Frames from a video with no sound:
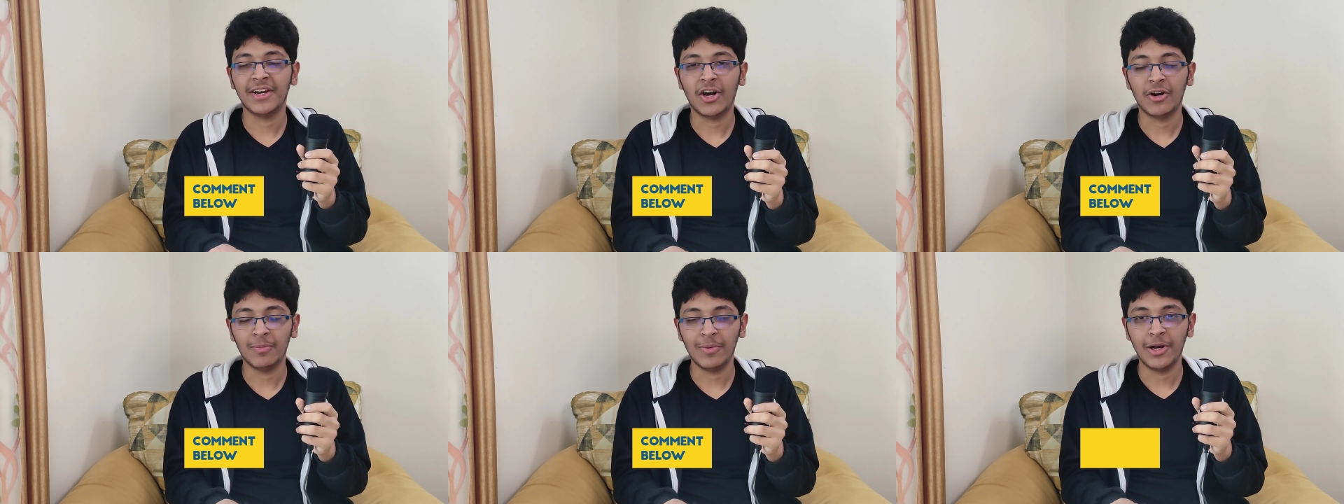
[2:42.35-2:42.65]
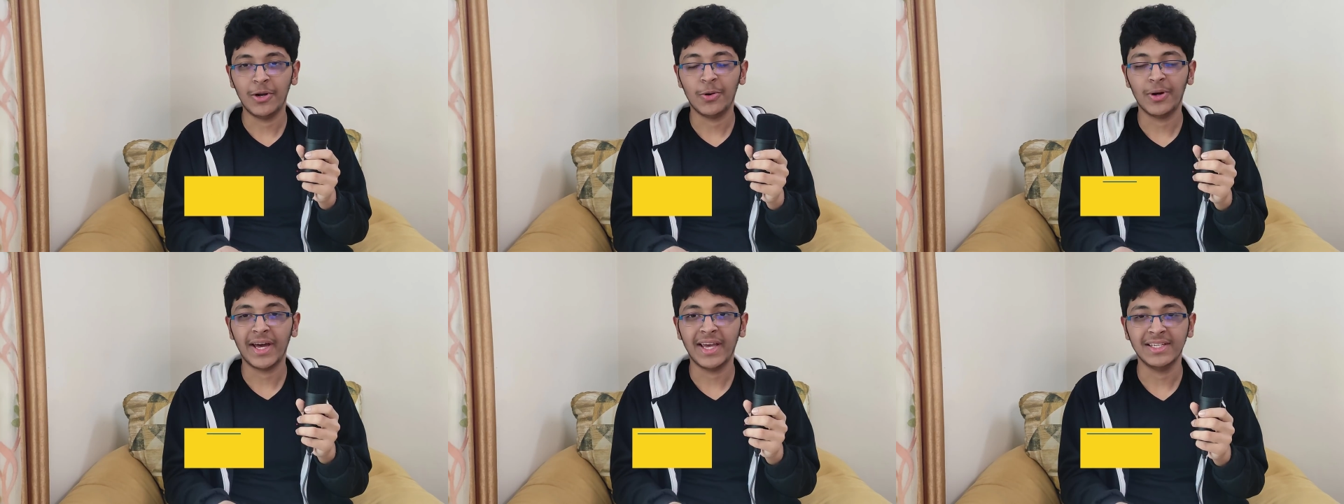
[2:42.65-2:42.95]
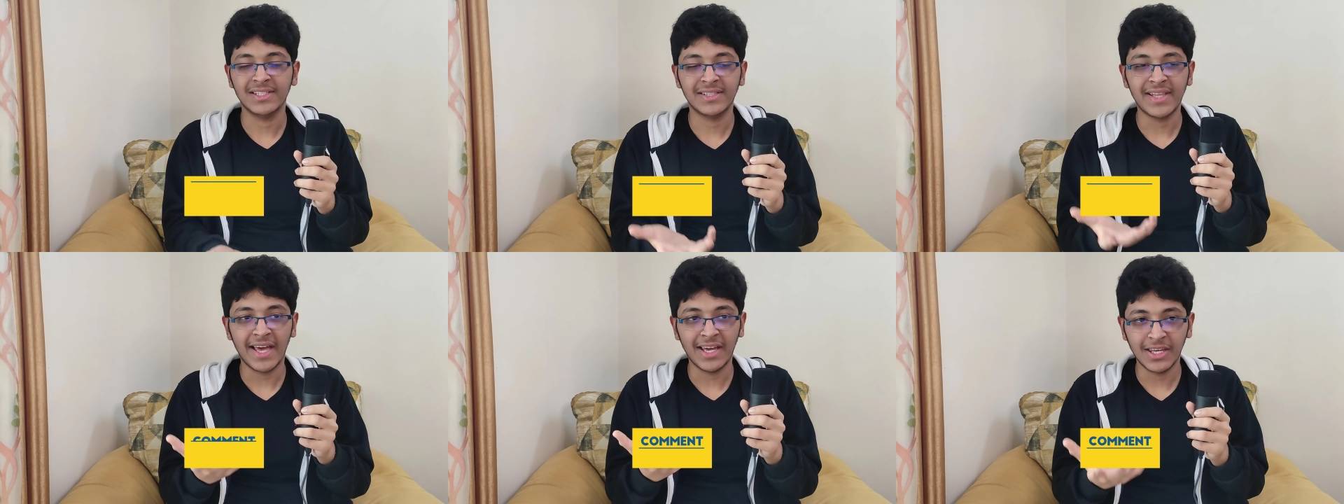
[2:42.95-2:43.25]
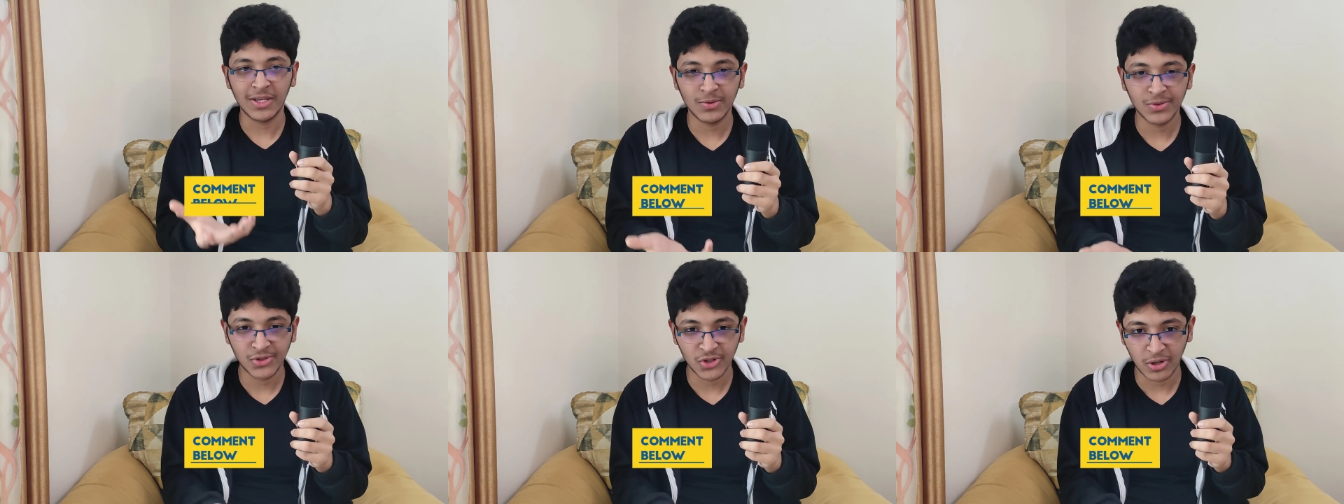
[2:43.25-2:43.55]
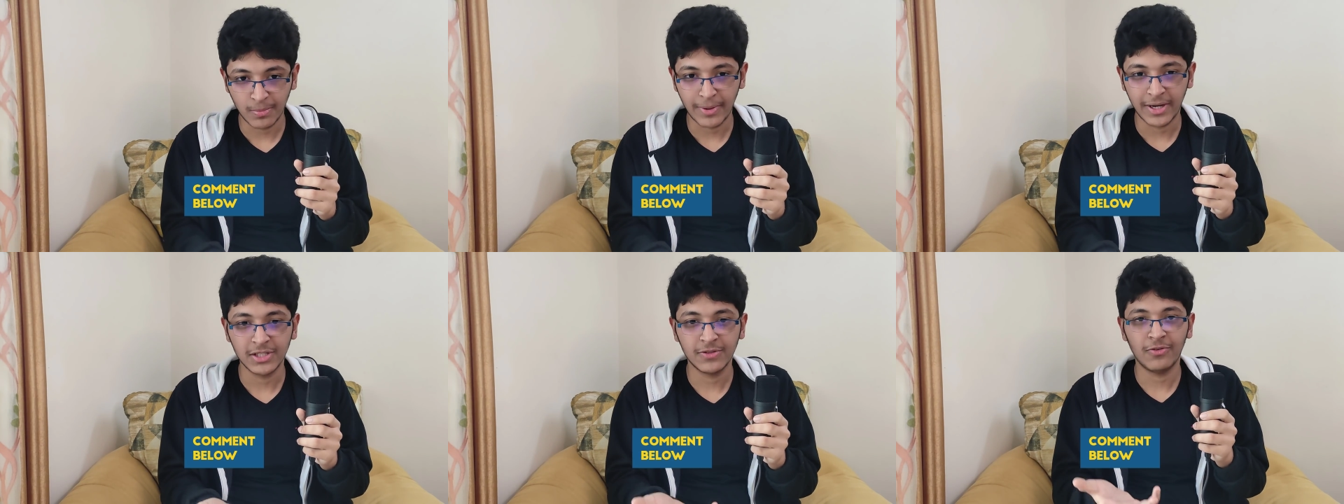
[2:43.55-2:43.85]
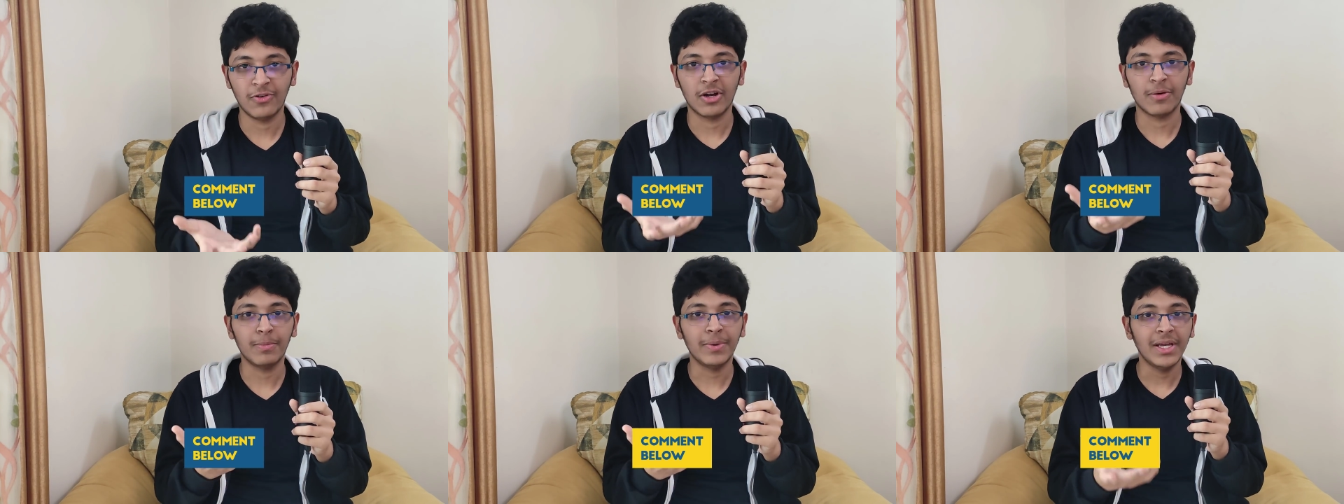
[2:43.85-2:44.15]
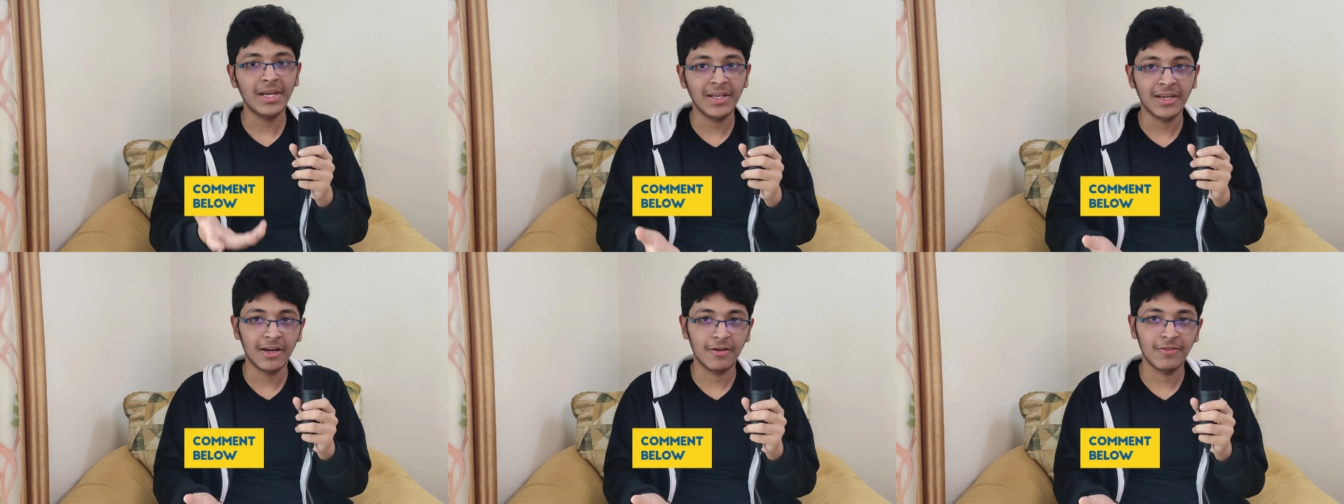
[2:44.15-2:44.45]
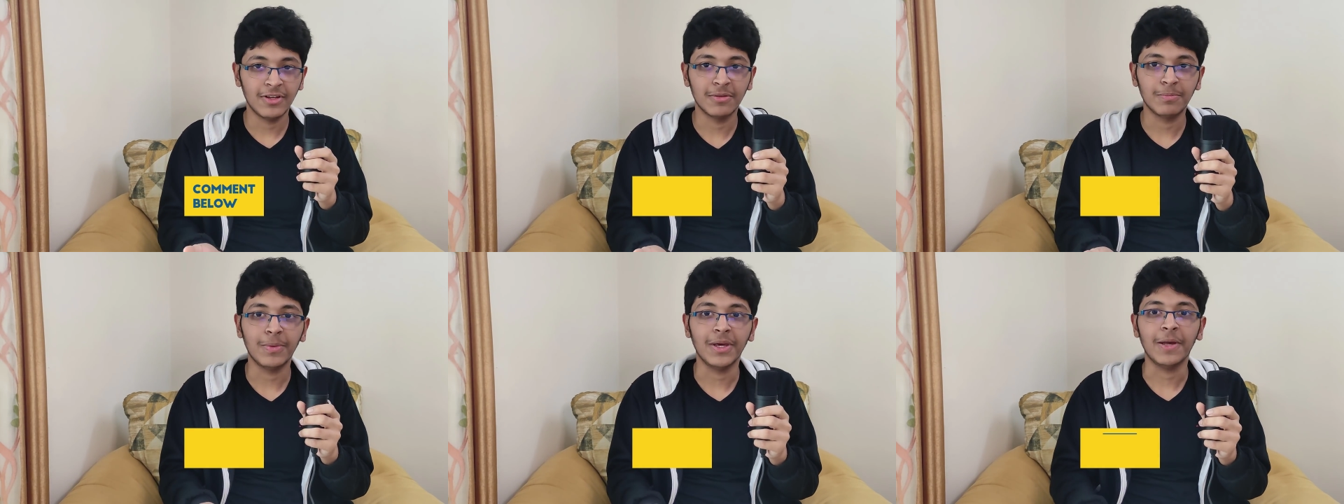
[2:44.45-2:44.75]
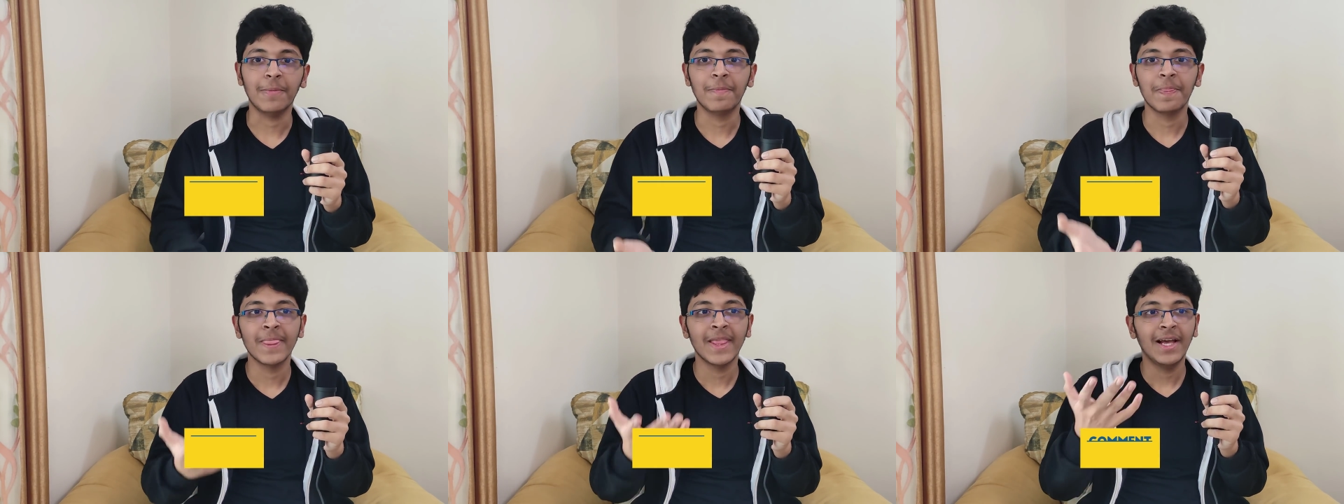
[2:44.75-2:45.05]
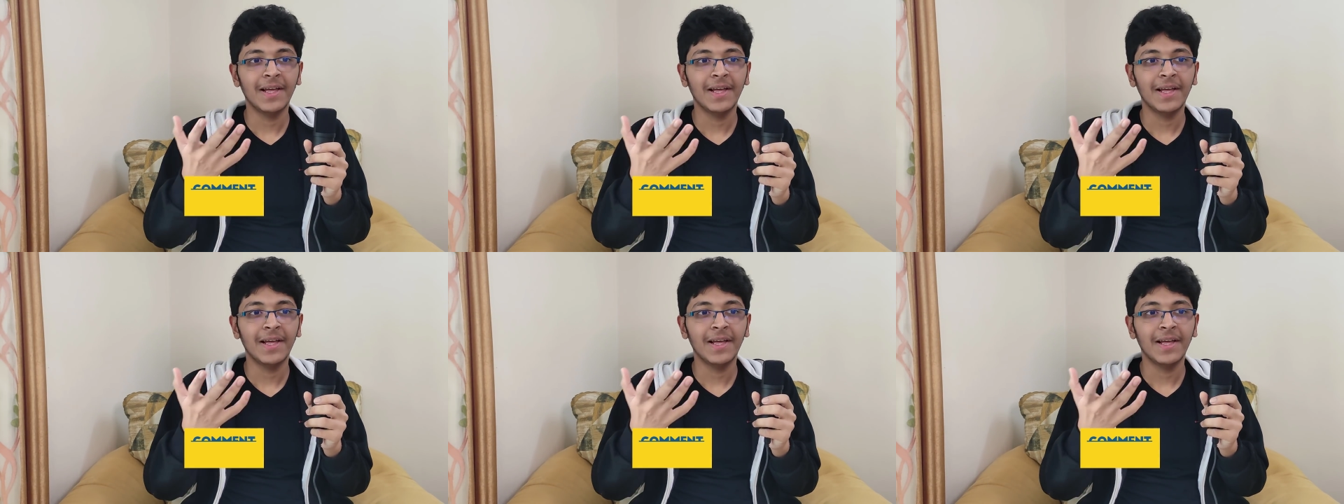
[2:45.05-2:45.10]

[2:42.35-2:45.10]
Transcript: down below guys thank you so much for being here with me